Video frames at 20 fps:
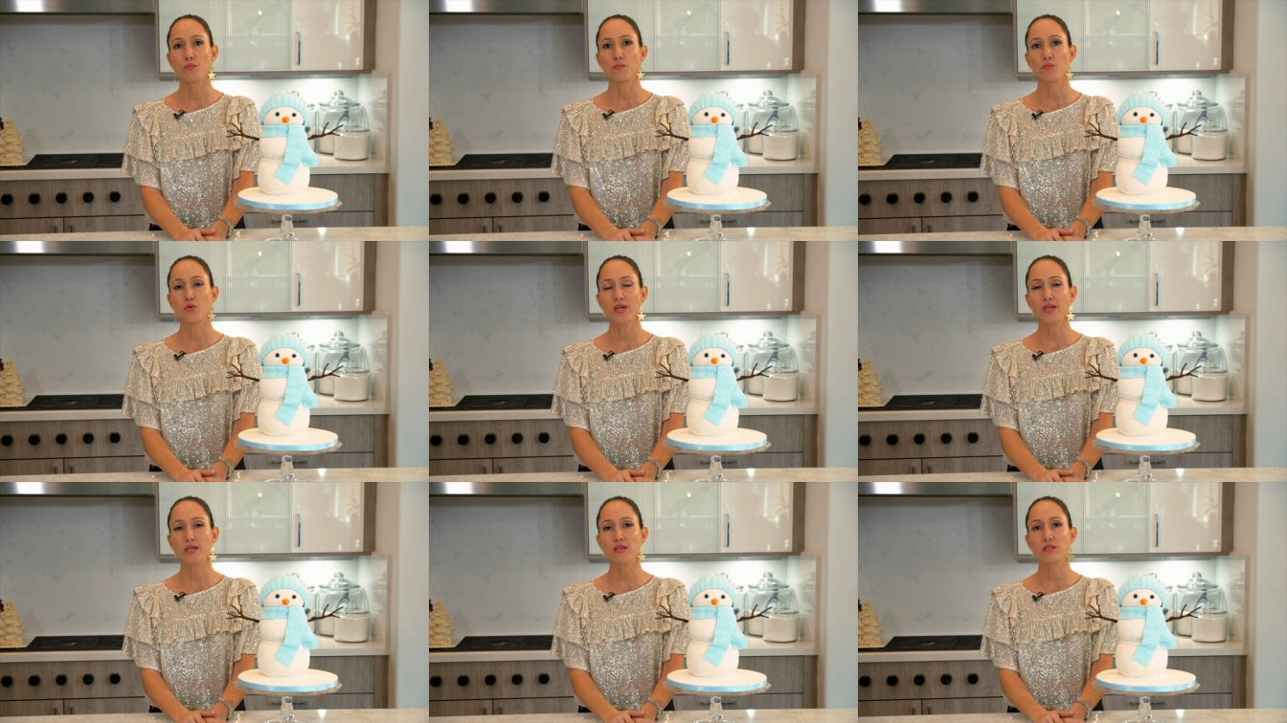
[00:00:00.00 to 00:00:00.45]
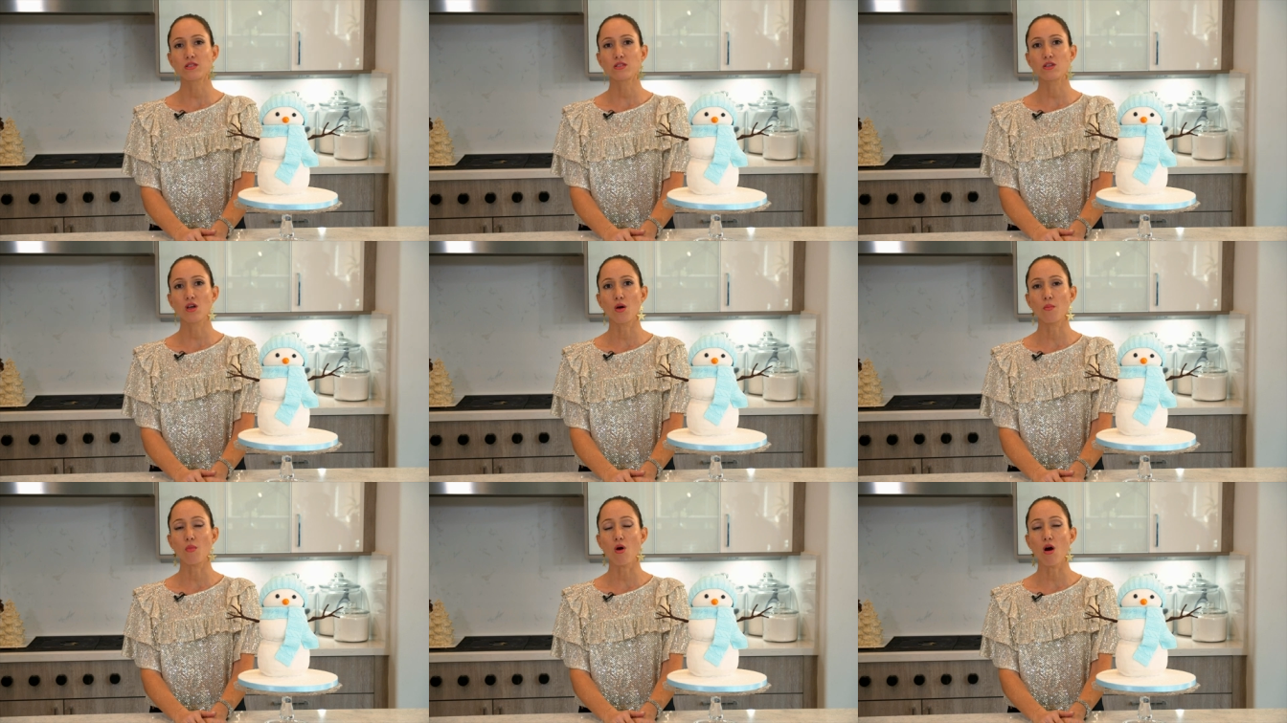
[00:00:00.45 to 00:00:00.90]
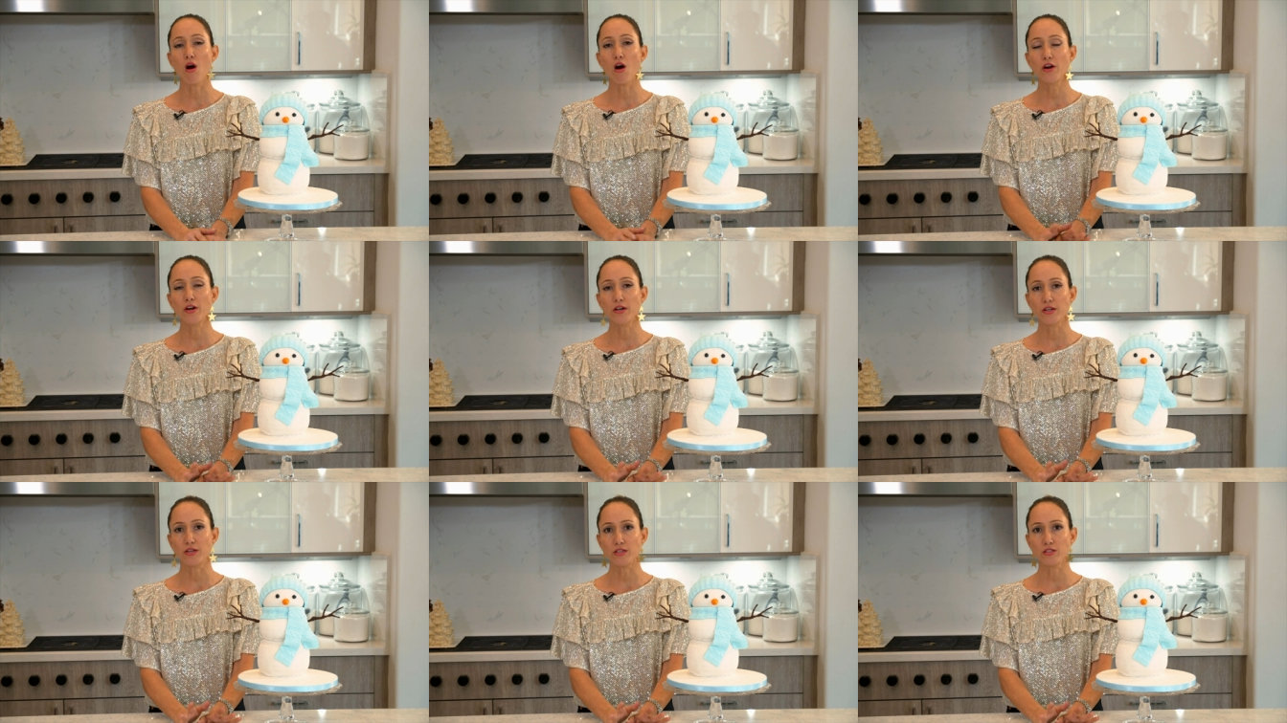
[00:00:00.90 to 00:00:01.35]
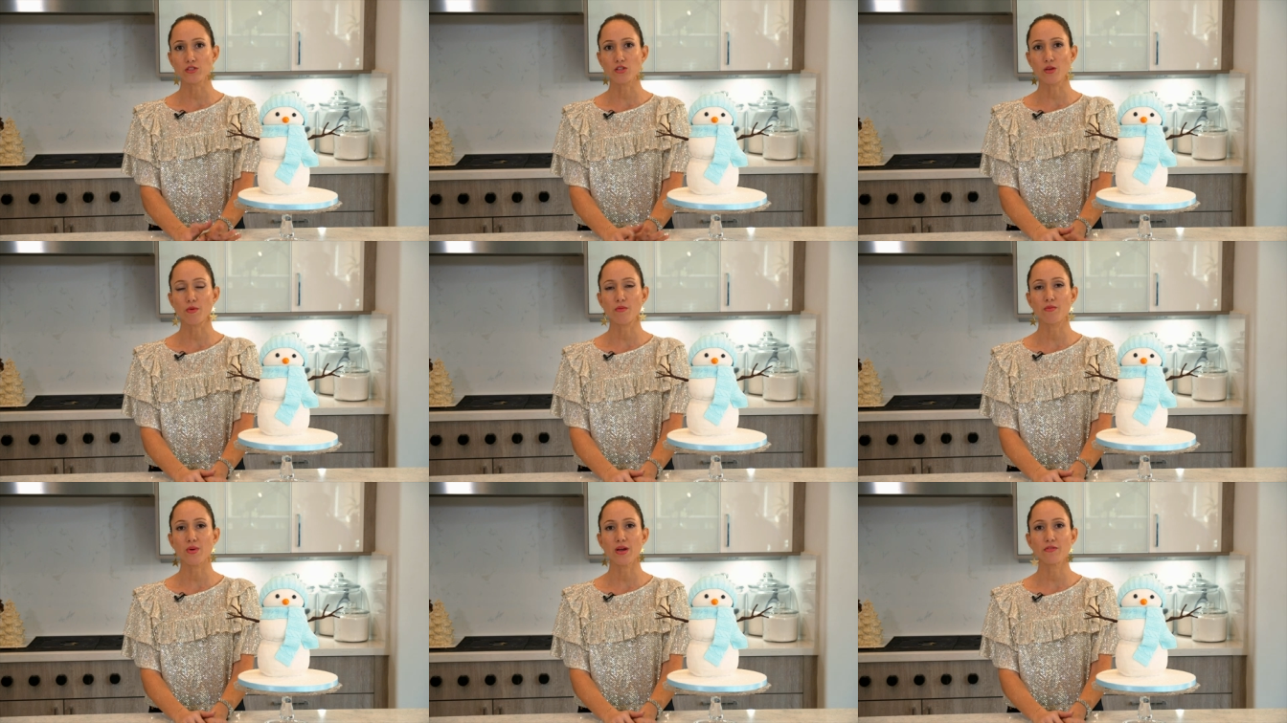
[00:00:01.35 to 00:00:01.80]
bringing some artists,
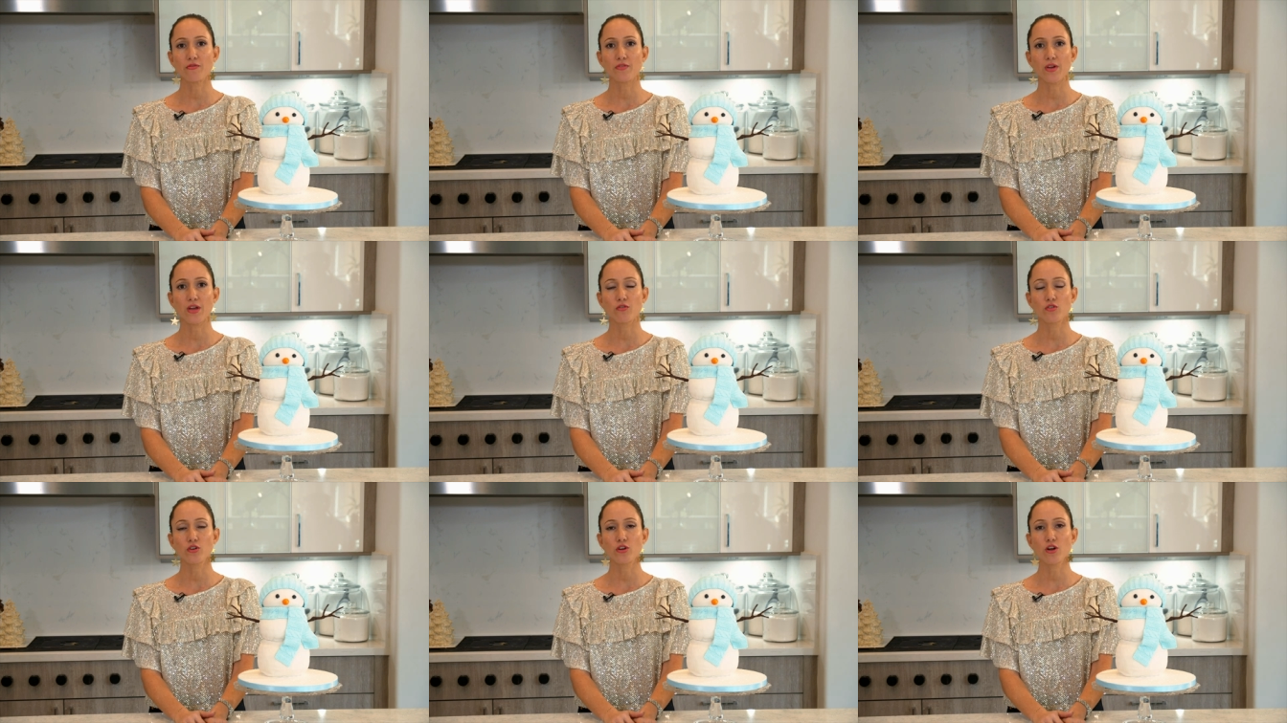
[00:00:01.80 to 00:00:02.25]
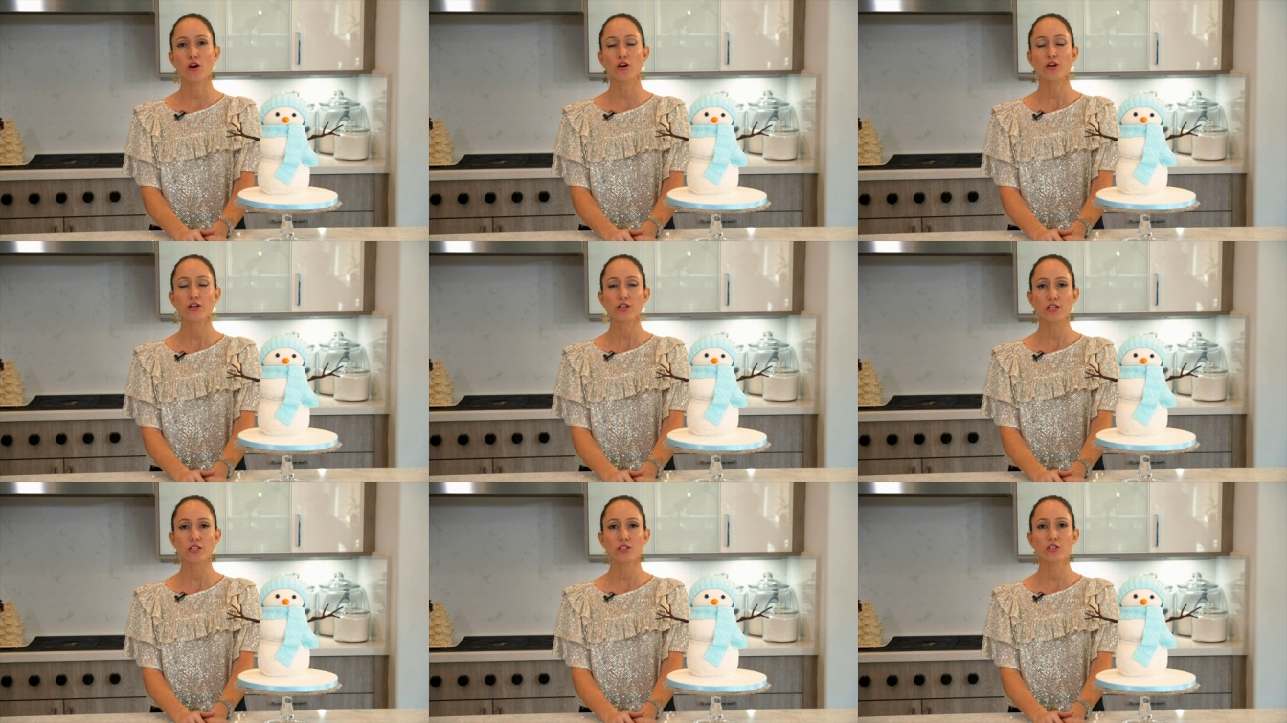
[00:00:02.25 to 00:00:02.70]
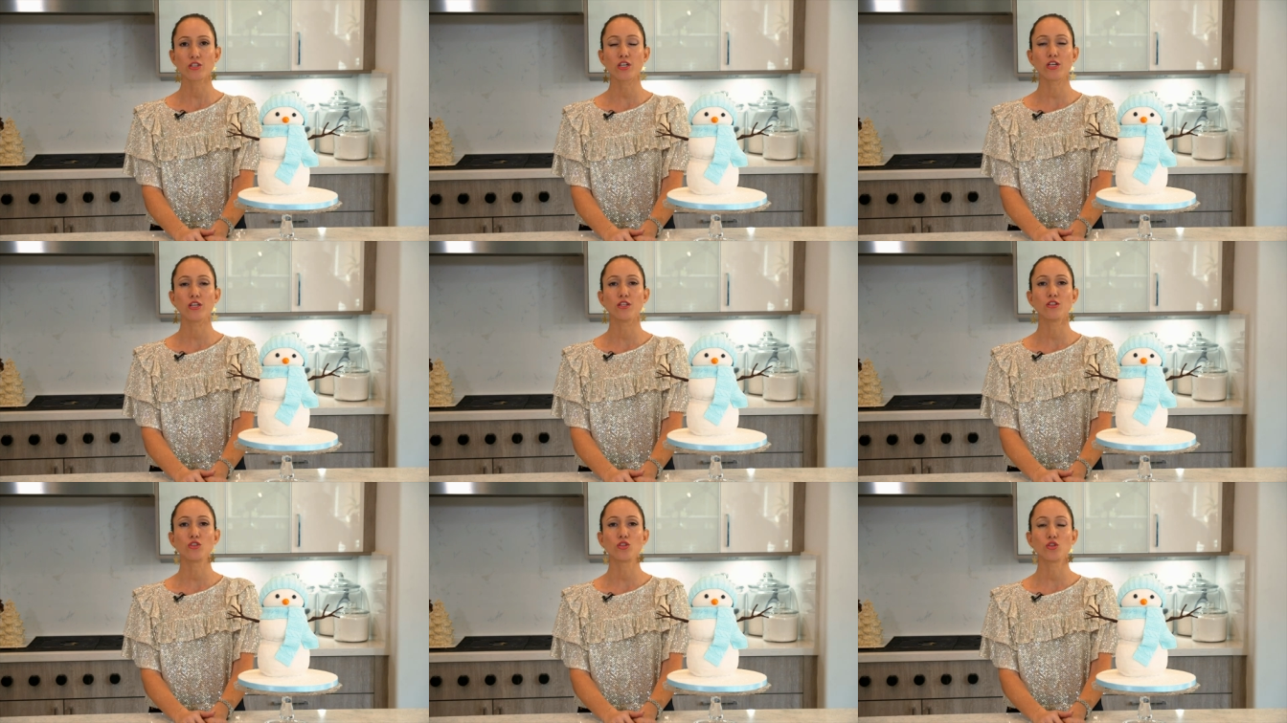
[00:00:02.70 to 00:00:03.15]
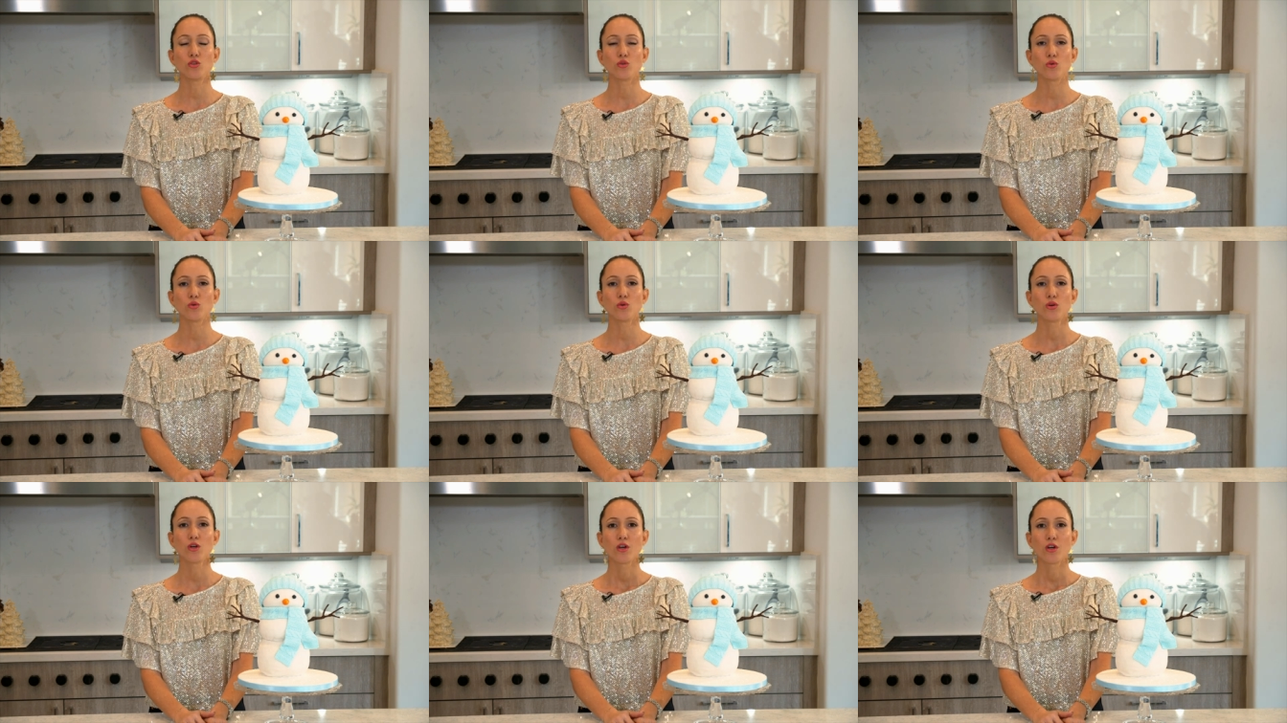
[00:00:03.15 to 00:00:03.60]
some of my favorite artists
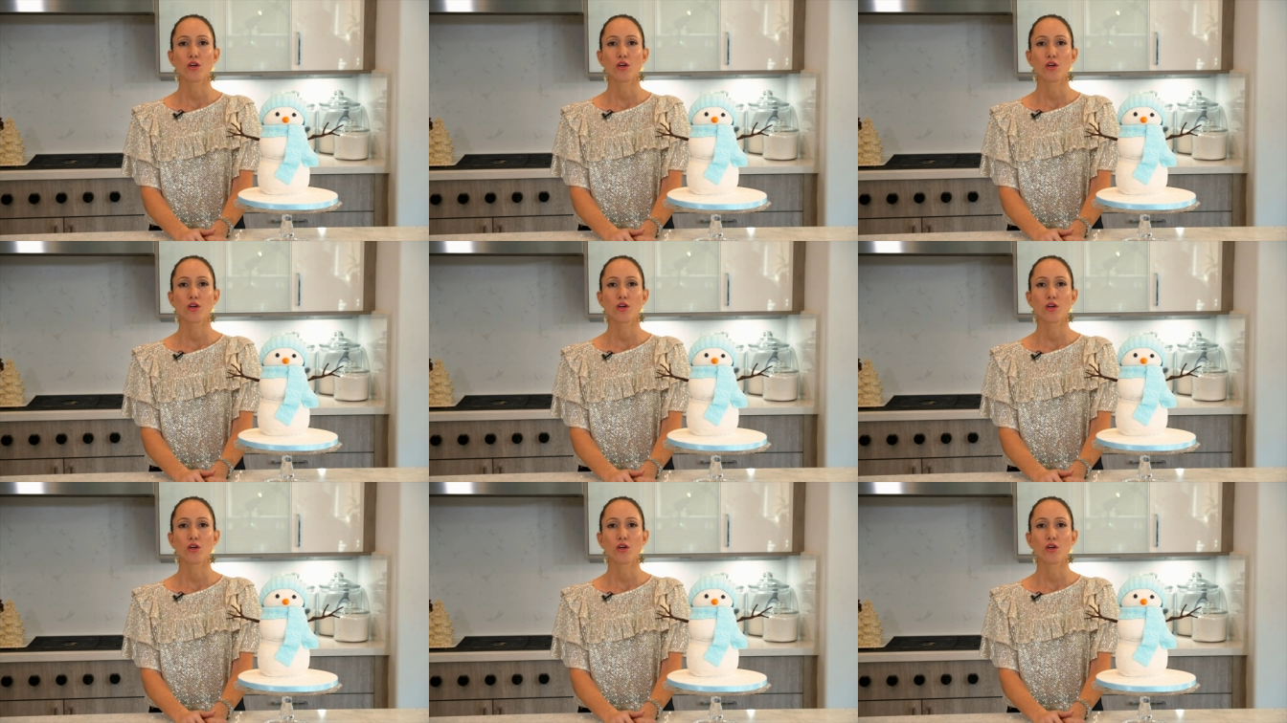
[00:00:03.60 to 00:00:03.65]
into